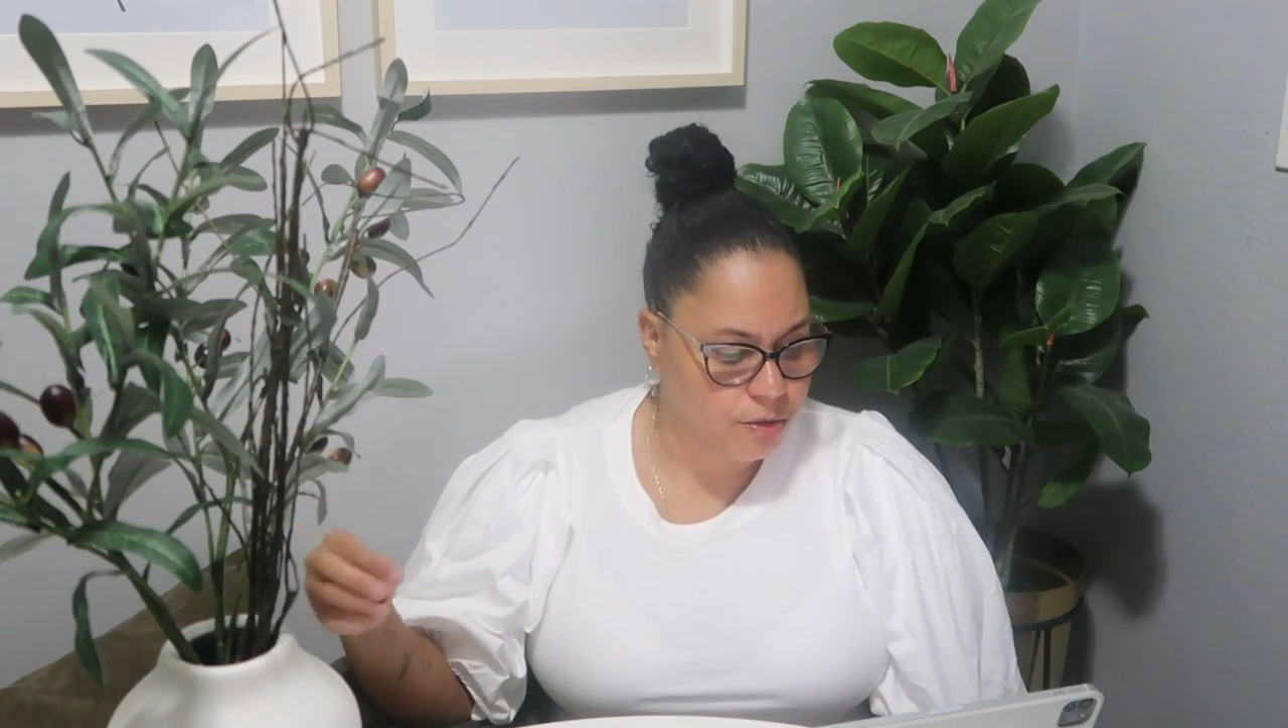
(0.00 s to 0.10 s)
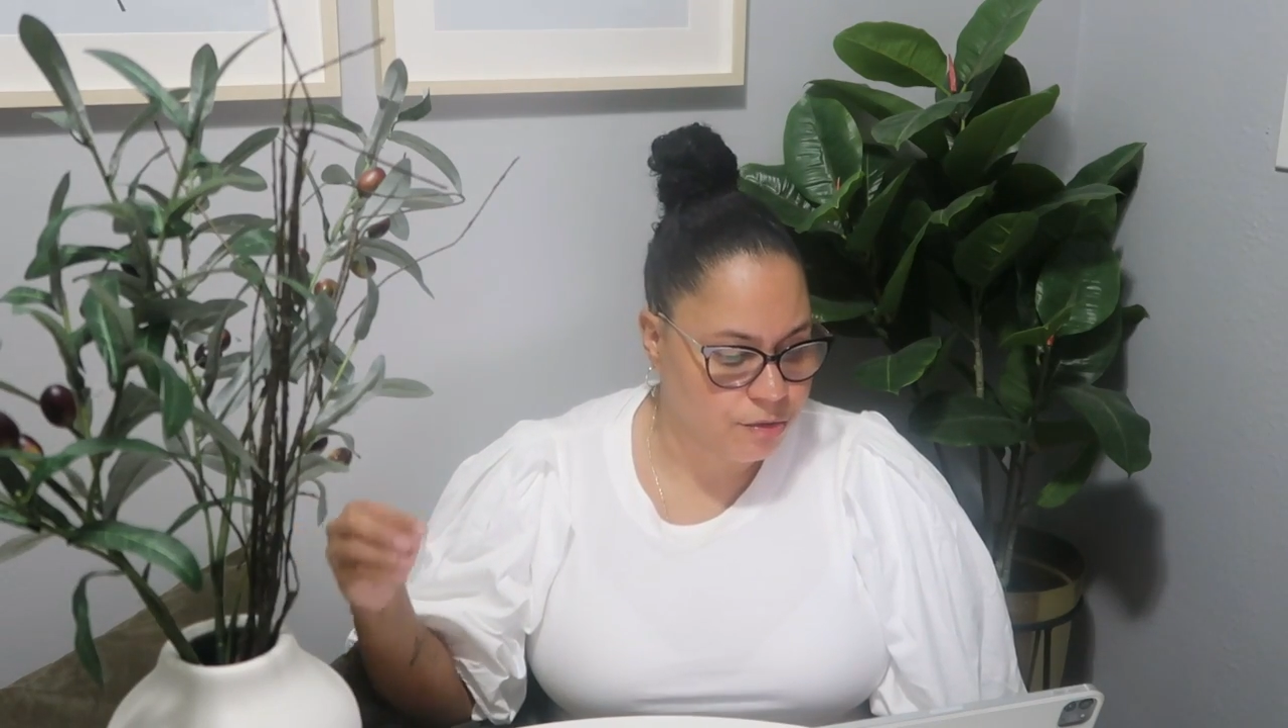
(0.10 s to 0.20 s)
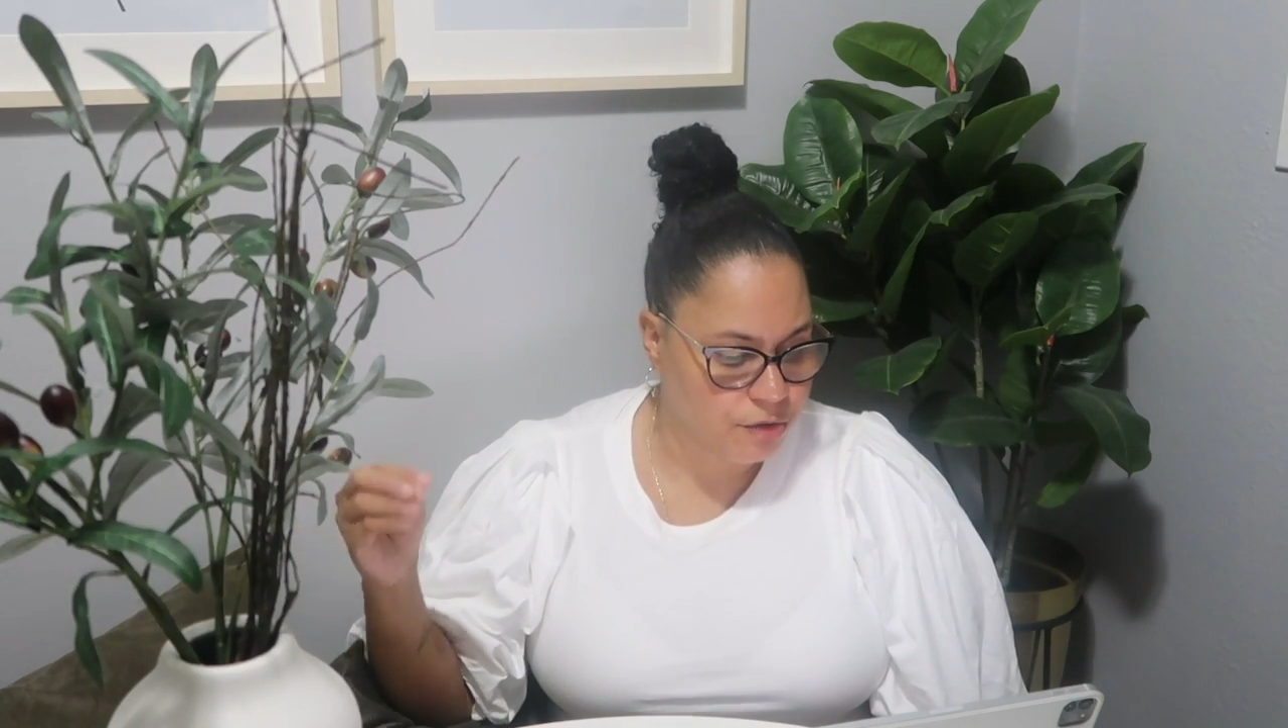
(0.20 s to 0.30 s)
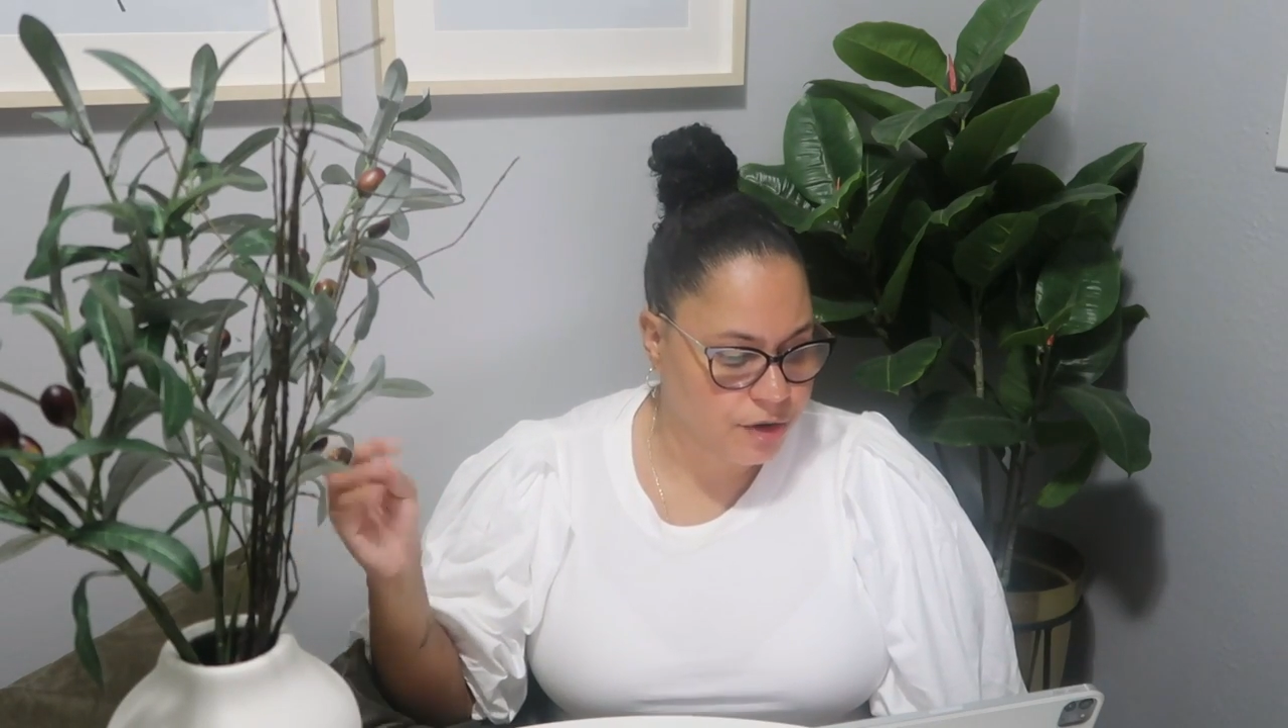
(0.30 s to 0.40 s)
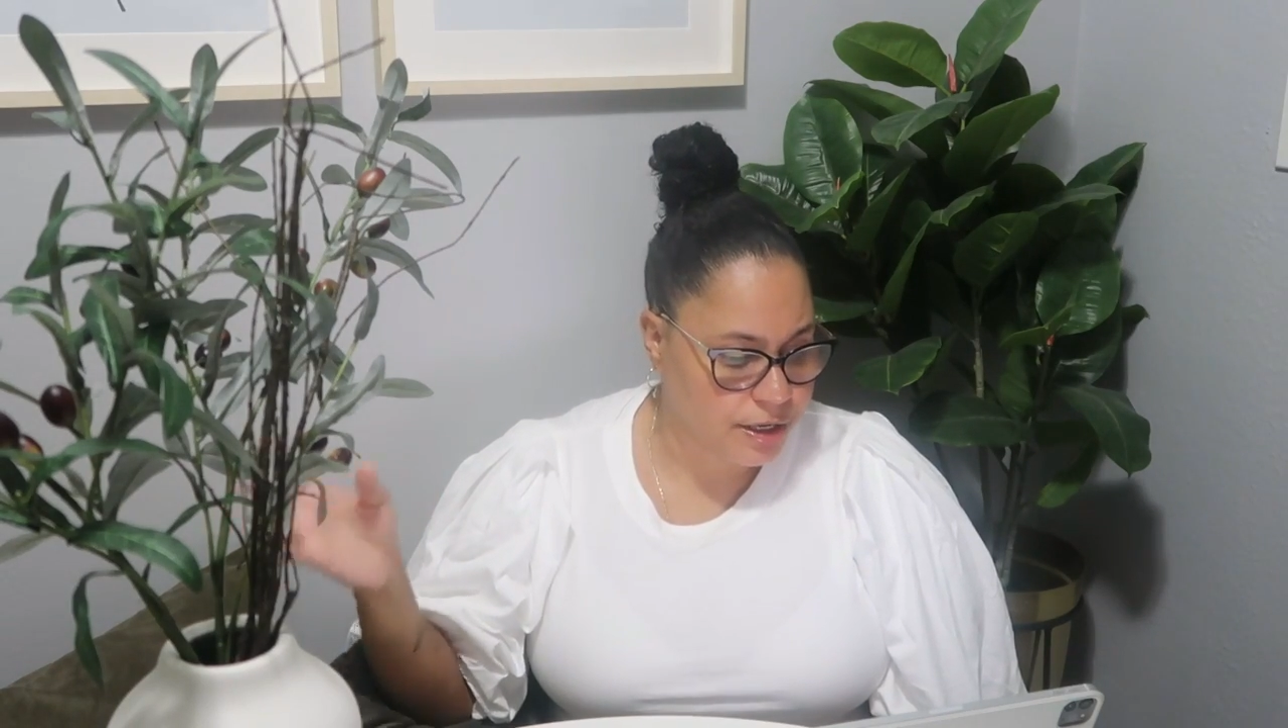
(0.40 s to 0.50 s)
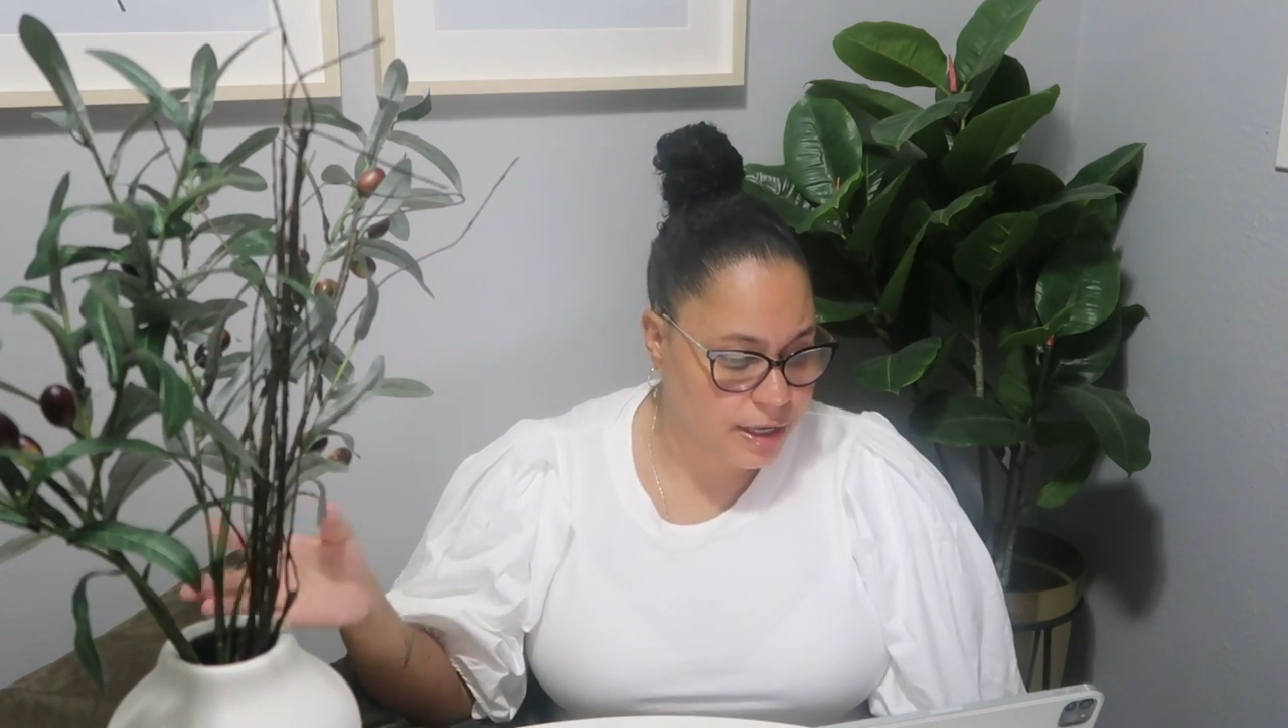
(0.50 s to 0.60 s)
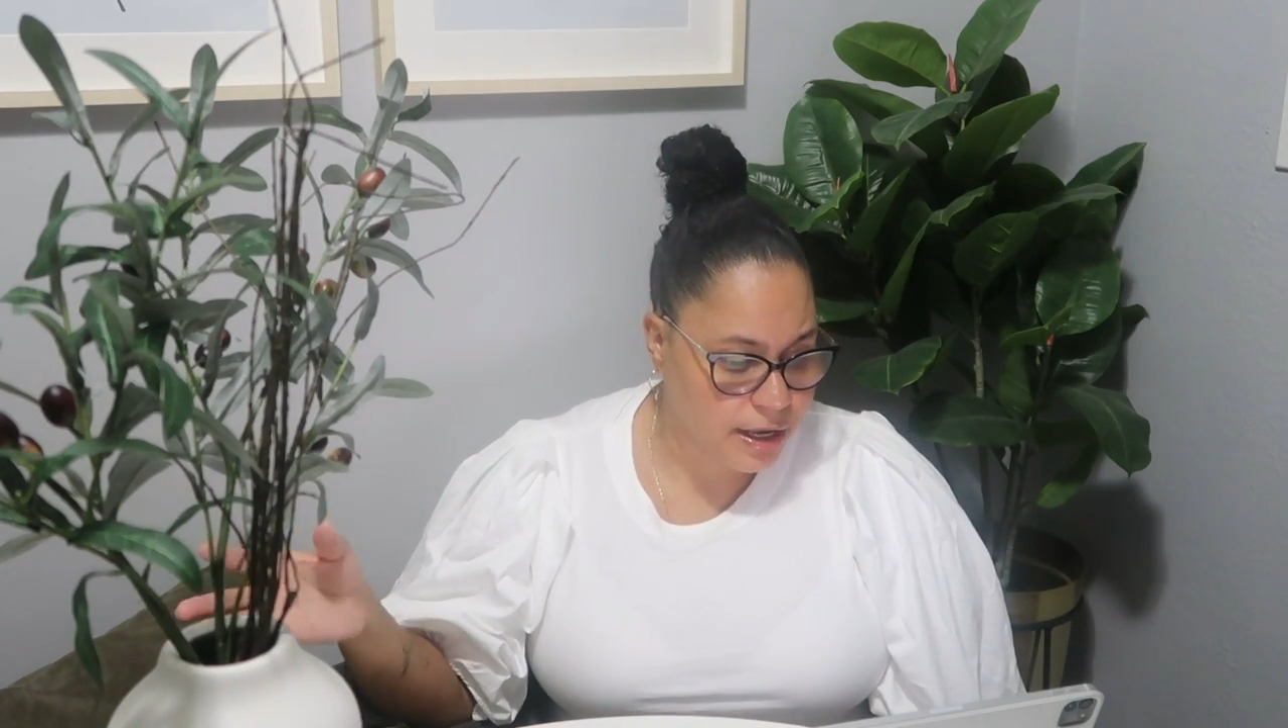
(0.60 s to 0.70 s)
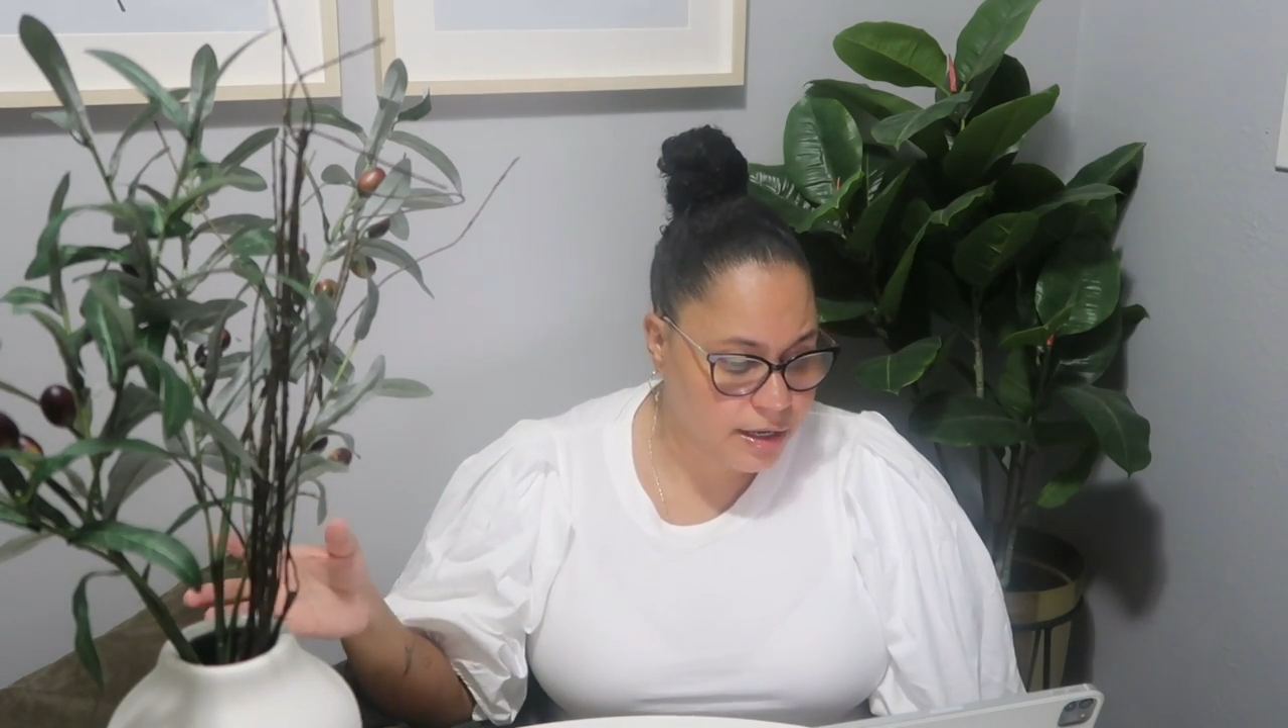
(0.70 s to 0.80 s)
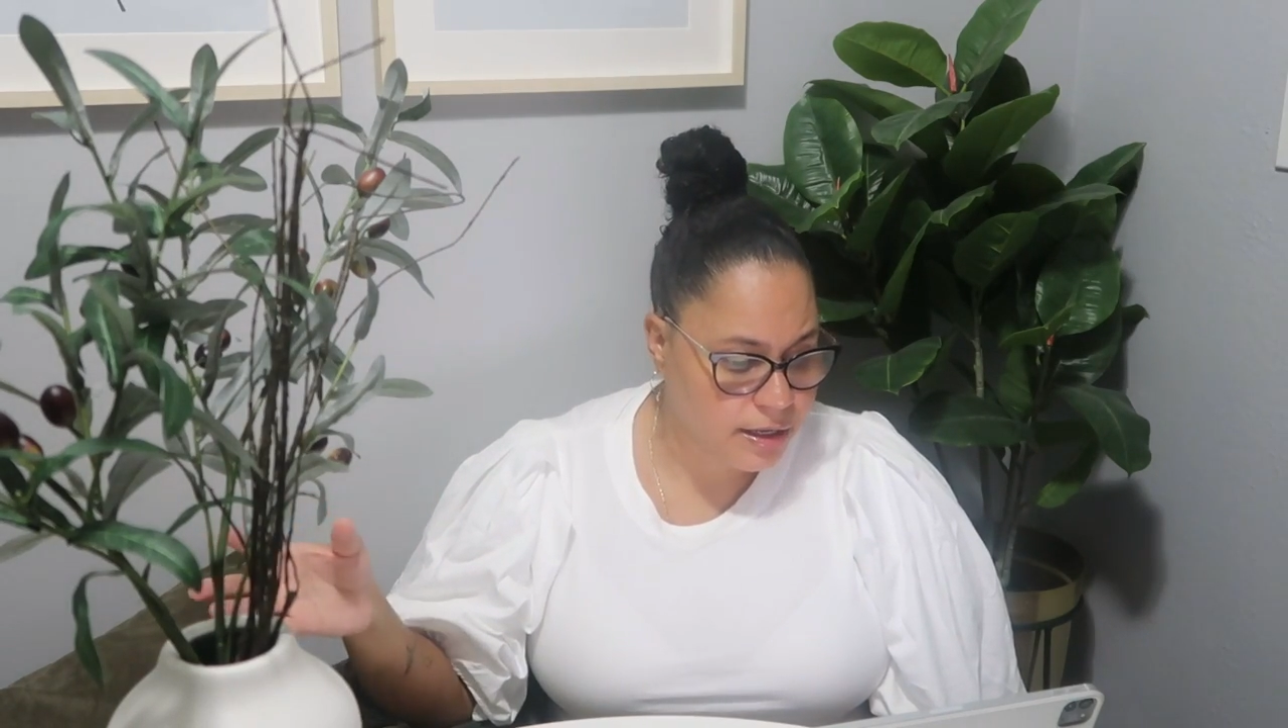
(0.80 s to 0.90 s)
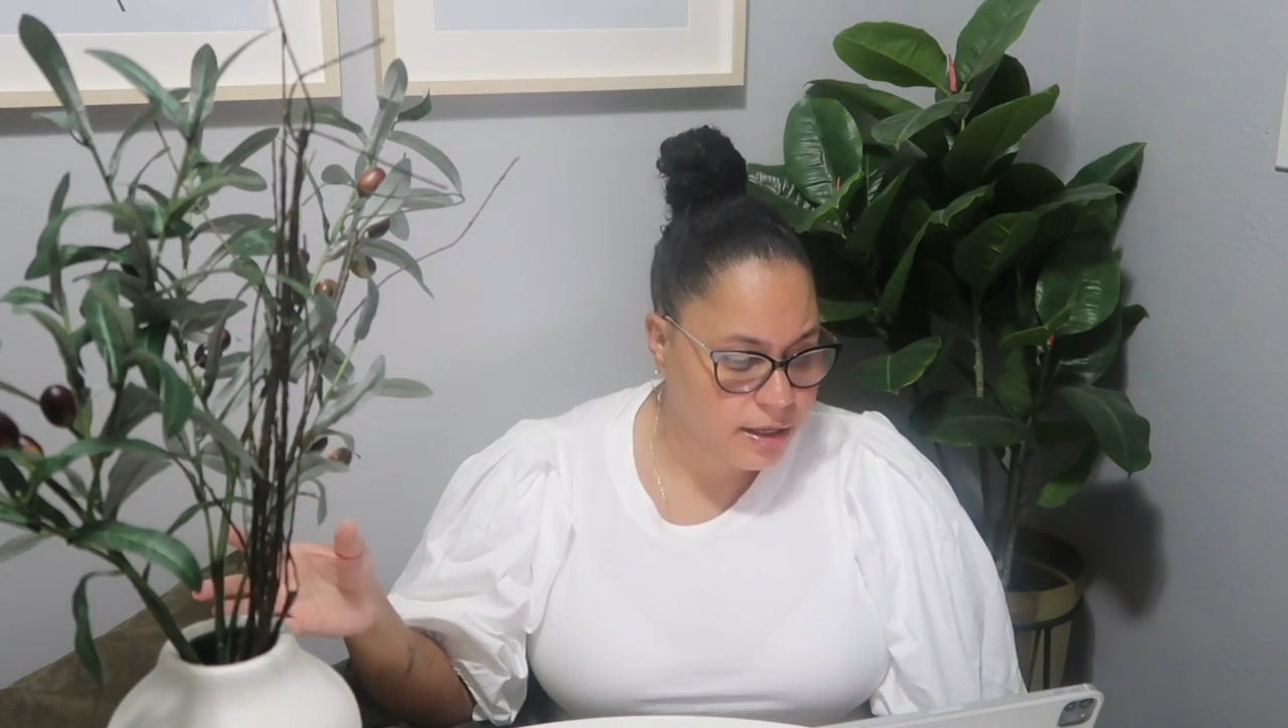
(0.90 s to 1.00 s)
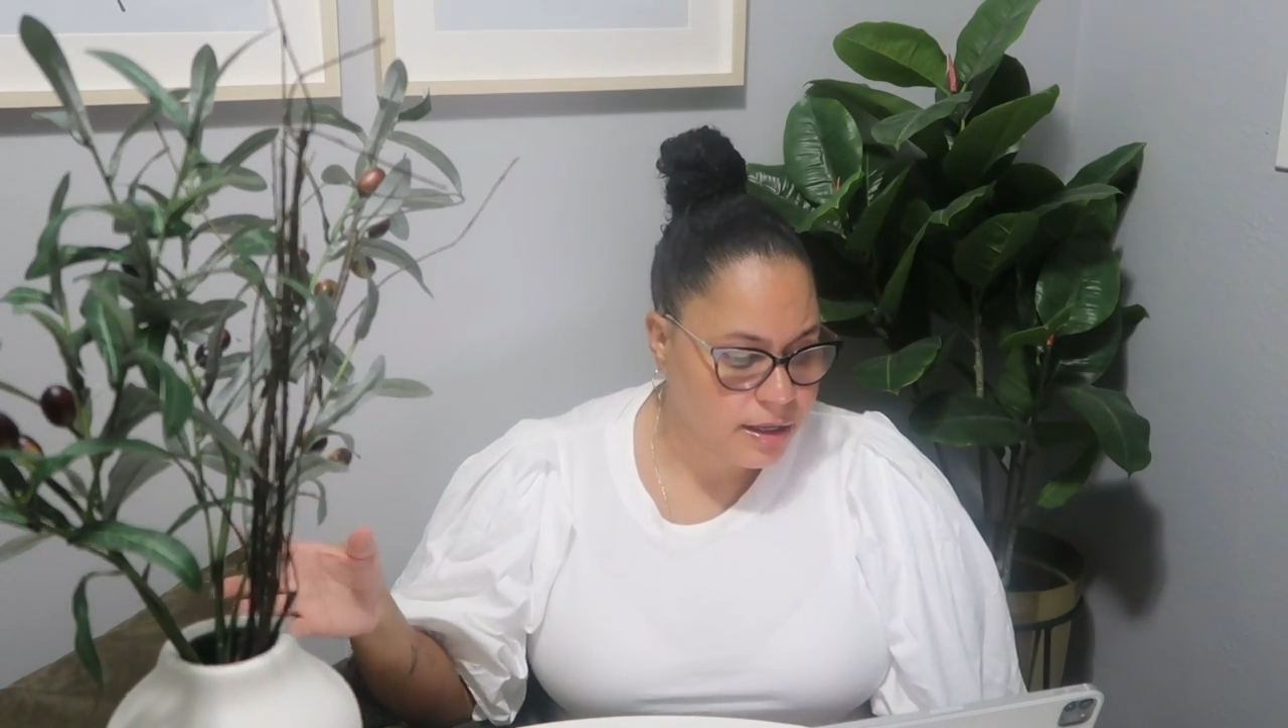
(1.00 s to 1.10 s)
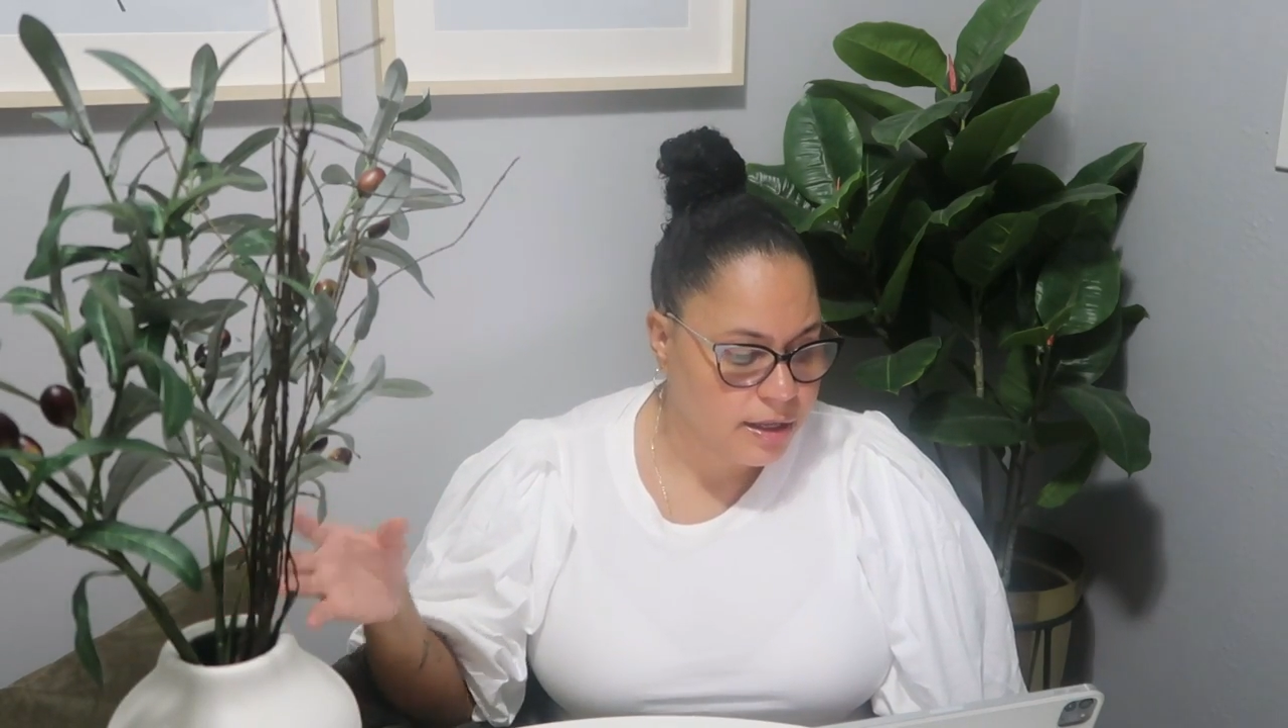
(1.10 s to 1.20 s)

over again.